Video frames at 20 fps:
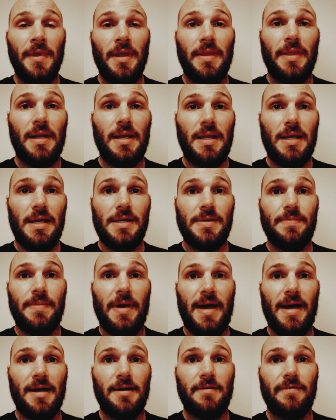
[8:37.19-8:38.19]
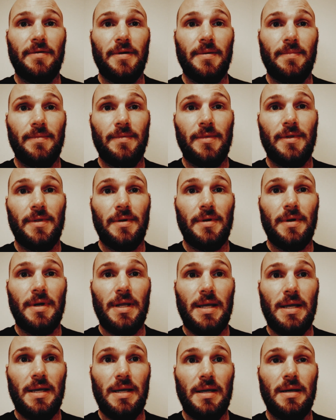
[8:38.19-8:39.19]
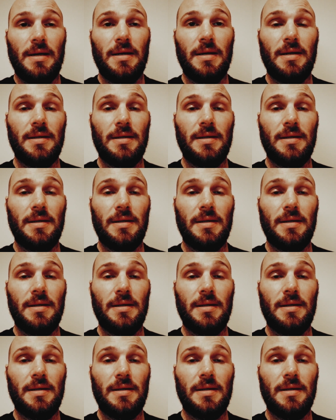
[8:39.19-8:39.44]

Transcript: and then eased back from 30